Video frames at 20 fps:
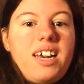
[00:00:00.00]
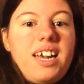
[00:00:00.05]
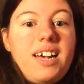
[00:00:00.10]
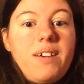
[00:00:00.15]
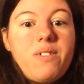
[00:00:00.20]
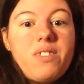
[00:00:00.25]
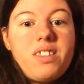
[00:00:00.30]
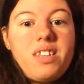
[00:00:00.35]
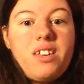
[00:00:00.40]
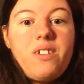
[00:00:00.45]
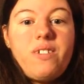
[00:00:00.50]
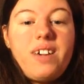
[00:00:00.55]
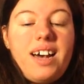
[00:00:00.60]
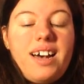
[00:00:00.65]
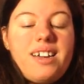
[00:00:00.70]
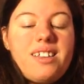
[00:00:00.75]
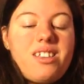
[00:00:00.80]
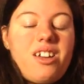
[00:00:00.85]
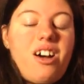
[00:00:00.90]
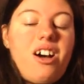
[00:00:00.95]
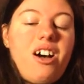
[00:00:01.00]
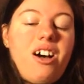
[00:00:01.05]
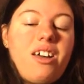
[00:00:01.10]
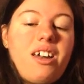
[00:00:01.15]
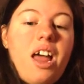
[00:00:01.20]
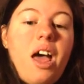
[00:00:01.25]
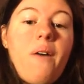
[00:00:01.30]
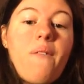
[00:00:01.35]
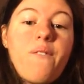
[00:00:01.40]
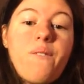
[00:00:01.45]
And I will see you guys
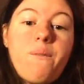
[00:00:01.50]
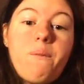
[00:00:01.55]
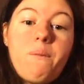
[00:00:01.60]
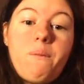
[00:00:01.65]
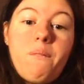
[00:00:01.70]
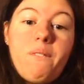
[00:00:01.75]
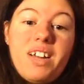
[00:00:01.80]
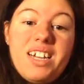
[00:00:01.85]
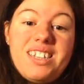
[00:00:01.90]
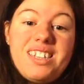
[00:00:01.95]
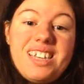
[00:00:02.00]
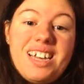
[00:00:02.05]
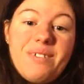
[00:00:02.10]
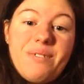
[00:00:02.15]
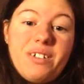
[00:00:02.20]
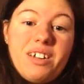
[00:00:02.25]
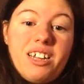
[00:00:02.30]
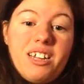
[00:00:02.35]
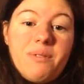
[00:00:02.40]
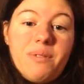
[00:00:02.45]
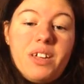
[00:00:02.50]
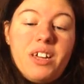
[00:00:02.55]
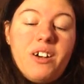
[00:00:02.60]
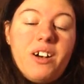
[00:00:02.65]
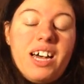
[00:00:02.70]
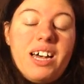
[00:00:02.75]
on Wednesday for another video.